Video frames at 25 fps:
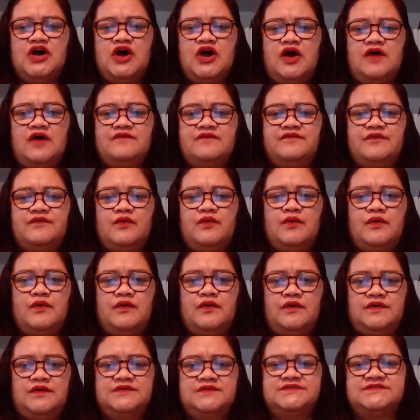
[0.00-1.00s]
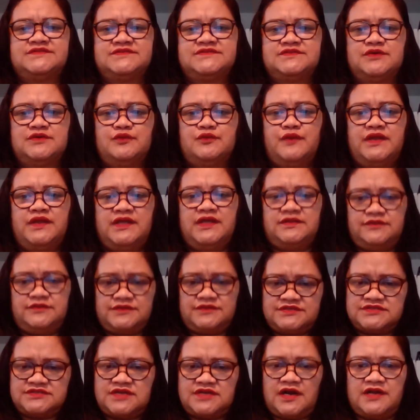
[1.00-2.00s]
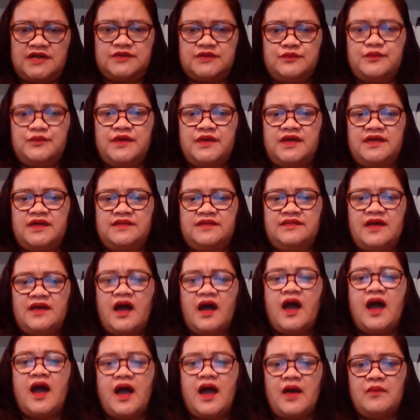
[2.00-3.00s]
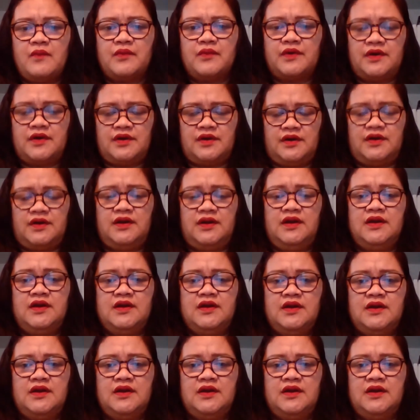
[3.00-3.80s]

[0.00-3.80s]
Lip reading: of course, we need to start with our